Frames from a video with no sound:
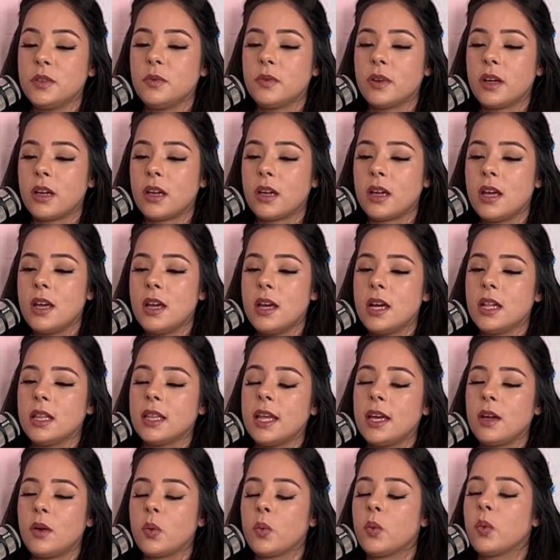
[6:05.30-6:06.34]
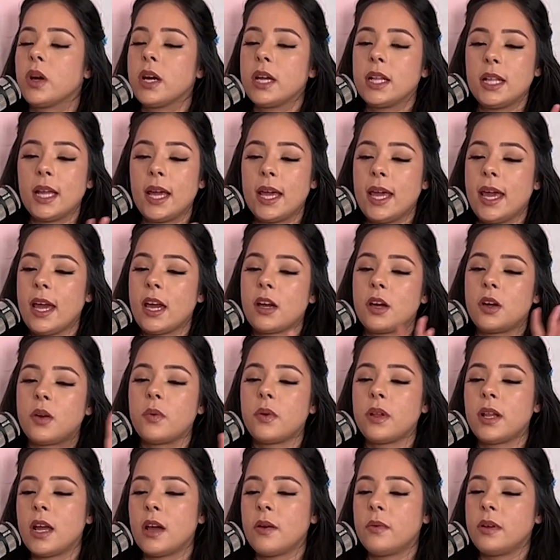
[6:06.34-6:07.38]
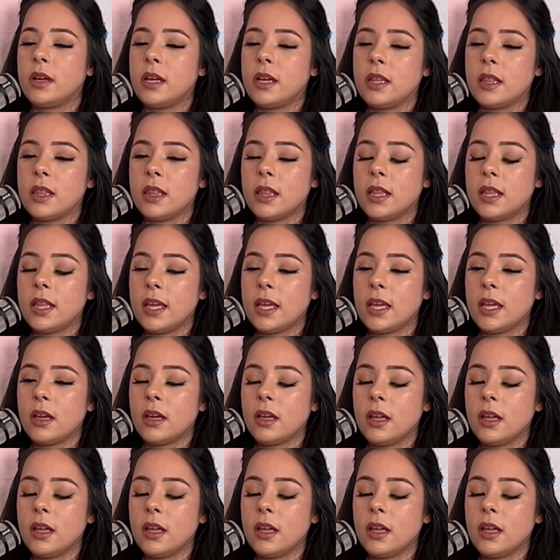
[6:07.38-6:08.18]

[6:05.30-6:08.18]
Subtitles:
where like one night Eric went out with like,